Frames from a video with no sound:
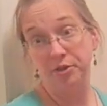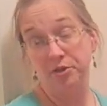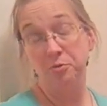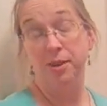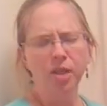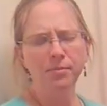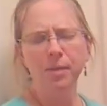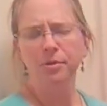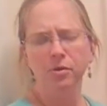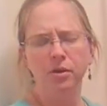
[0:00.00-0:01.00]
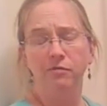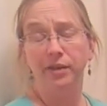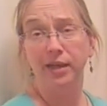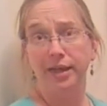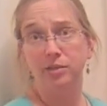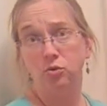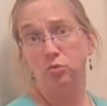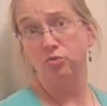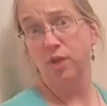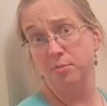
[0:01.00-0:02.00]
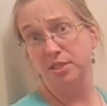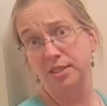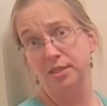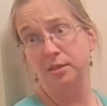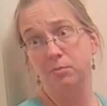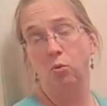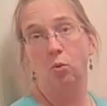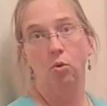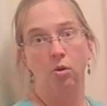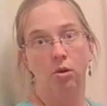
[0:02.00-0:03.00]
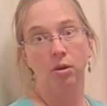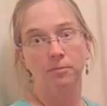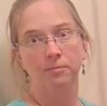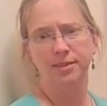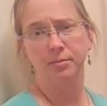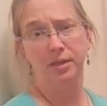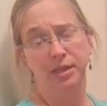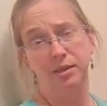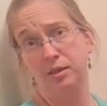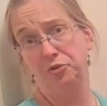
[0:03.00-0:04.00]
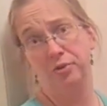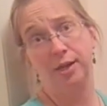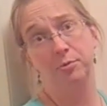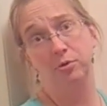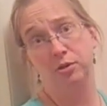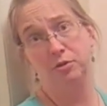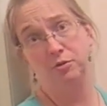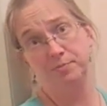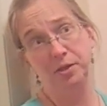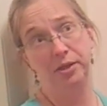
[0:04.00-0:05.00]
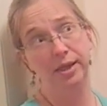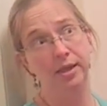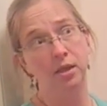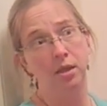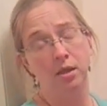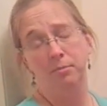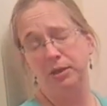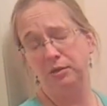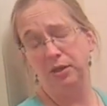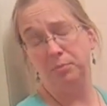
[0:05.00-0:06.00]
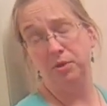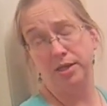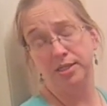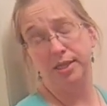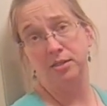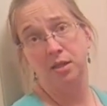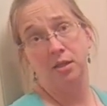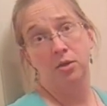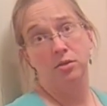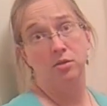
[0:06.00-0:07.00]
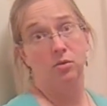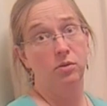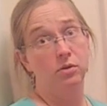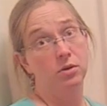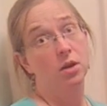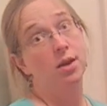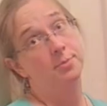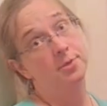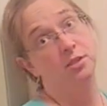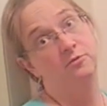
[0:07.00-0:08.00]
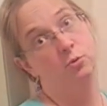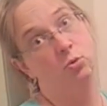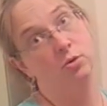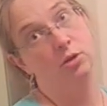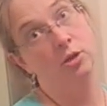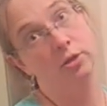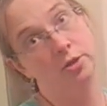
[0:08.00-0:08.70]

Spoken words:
you, maybe you can find a high school drama team or somebody in your neighborhood who's building a project. So there are options for